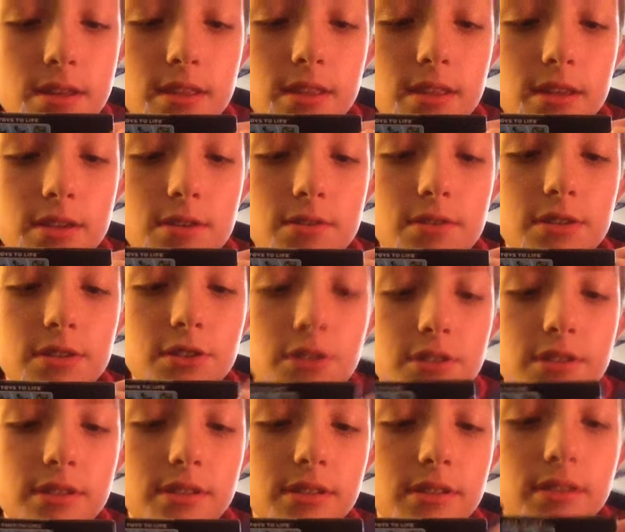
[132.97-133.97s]
that you can
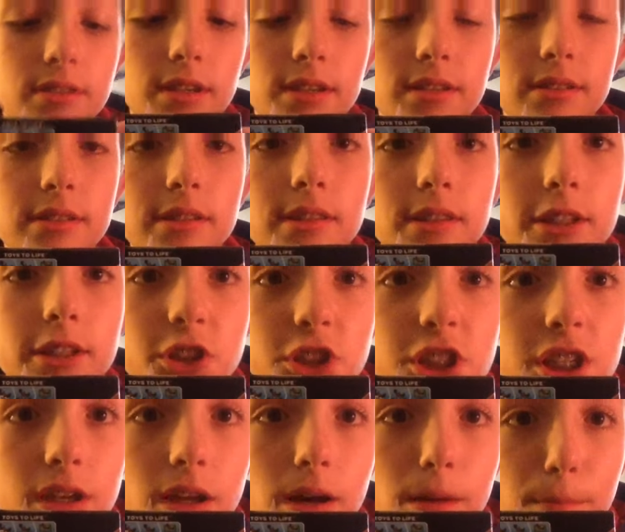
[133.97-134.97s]
just. It's
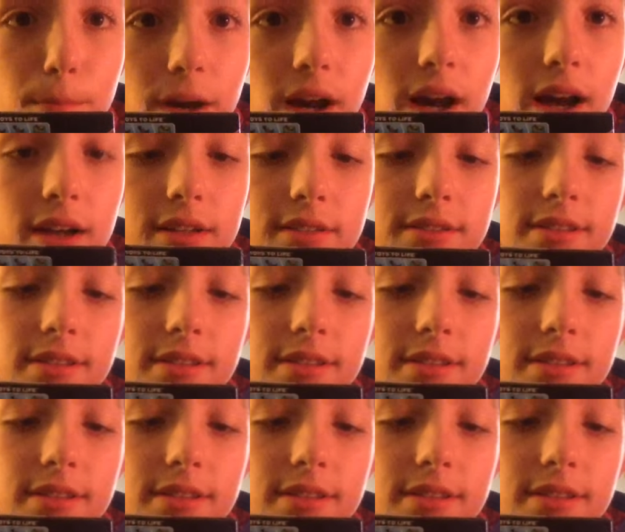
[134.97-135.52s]
legit a box